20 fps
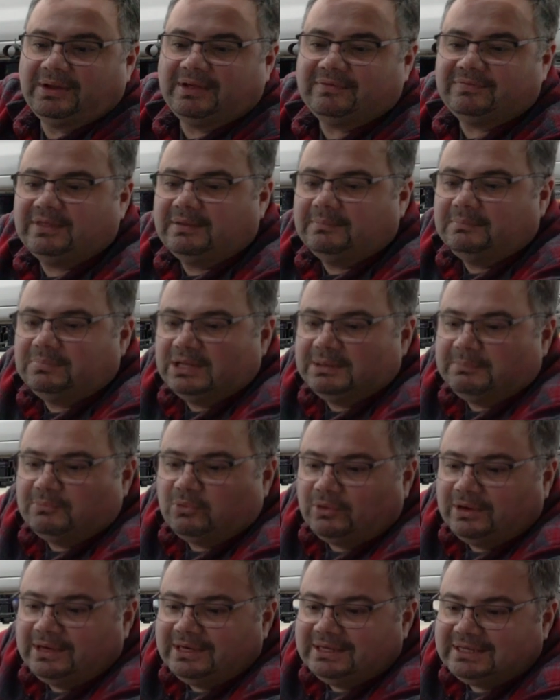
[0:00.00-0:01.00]
know, we have the Blink
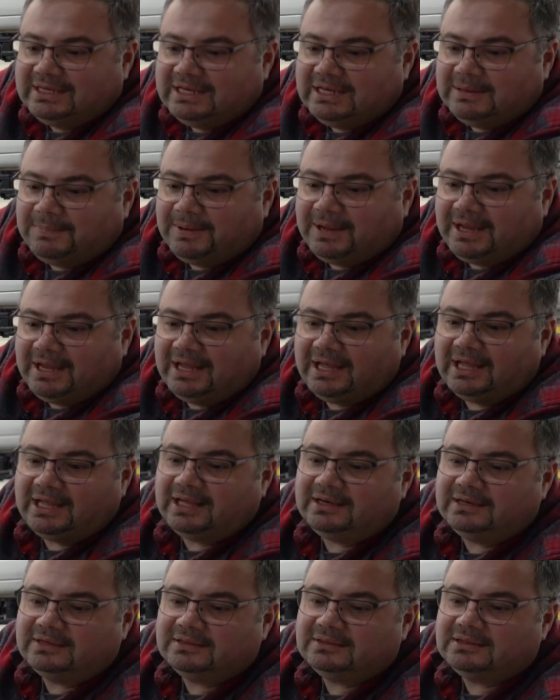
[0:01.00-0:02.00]
Marine
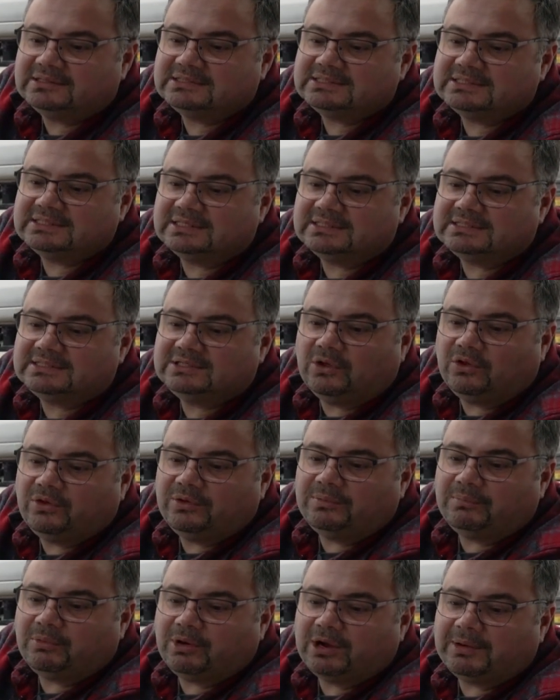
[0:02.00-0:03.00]
keypad. This is the tilt
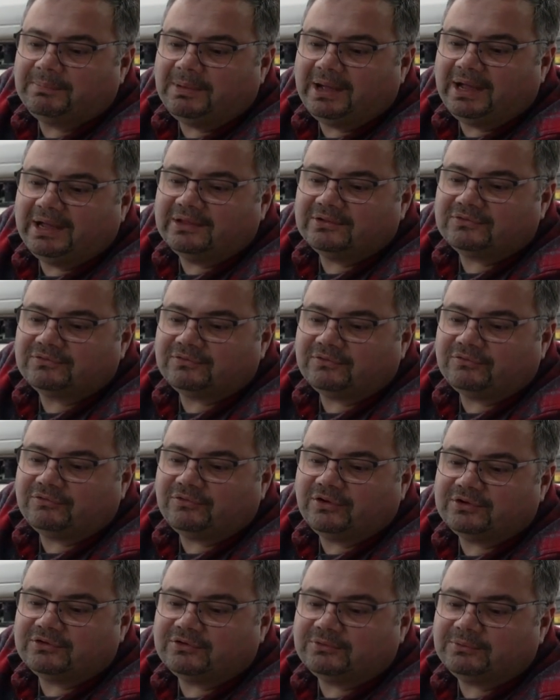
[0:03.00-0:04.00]
and brake bias for
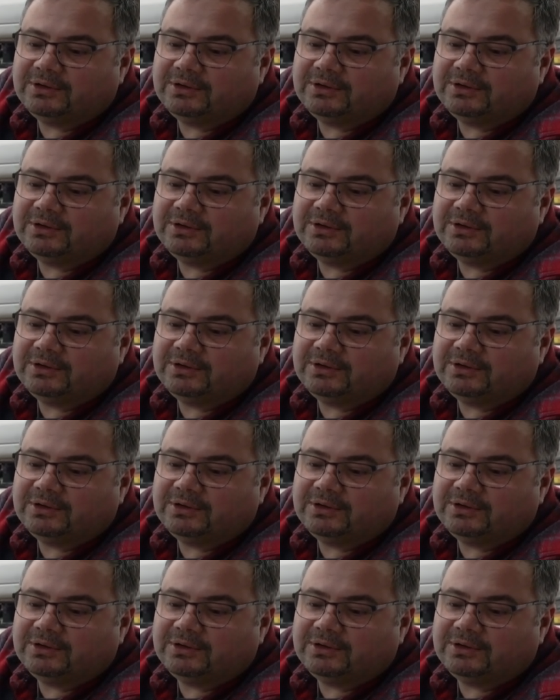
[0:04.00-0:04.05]
front